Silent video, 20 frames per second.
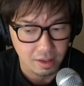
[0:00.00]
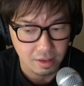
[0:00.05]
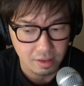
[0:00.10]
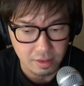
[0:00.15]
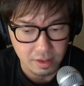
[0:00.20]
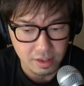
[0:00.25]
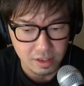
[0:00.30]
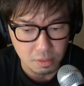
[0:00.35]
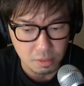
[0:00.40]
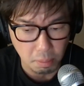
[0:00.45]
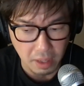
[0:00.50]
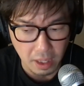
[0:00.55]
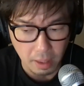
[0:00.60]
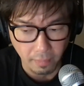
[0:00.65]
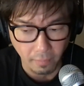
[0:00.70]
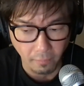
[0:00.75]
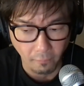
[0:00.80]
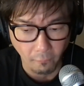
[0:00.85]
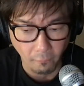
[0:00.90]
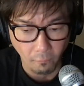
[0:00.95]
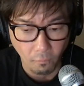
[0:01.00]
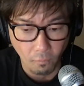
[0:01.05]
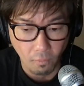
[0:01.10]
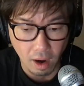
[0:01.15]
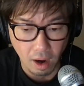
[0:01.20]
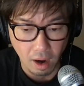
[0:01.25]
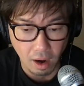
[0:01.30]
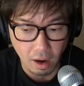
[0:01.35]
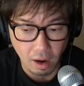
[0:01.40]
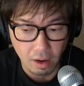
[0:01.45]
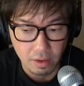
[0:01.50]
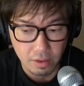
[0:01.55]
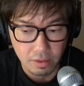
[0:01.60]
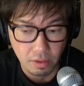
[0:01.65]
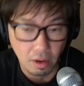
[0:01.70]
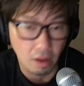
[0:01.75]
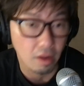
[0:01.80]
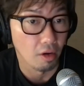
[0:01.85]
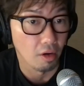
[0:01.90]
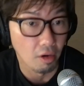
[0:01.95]
these people who are
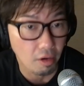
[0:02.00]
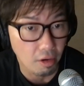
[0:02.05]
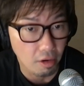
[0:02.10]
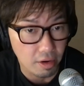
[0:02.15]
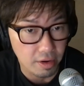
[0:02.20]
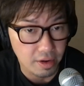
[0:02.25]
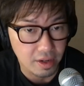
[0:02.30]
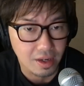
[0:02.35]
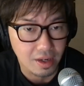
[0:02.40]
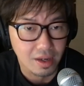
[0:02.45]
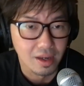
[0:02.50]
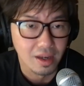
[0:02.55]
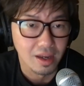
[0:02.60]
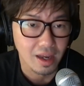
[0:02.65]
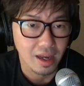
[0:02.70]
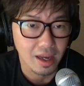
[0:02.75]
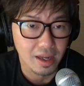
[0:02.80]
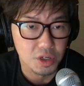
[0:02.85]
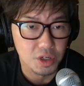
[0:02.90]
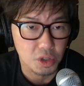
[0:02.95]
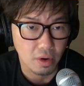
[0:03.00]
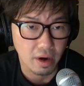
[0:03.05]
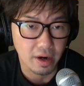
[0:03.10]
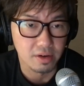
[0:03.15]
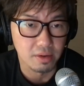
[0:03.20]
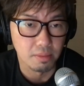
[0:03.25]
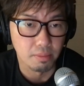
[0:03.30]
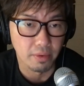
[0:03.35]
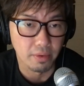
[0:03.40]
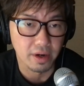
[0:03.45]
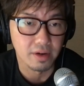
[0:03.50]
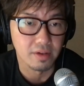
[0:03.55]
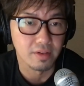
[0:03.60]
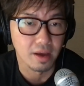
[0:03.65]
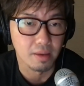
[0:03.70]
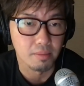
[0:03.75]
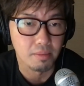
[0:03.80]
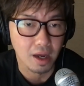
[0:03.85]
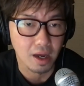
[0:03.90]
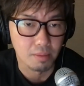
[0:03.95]
not heard and trying to bring
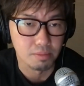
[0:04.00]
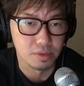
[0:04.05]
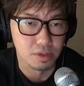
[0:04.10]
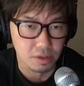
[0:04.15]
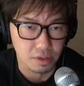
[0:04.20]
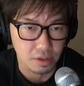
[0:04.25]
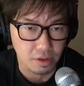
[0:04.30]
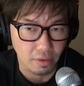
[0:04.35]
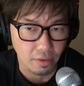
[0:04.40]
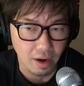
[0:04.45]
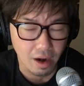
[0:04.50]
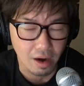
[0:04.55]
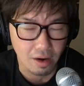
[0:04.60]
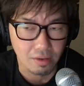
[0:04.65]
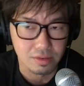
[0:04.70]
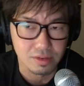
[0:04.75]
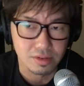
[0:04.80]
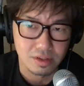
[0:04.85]
them up to the ground.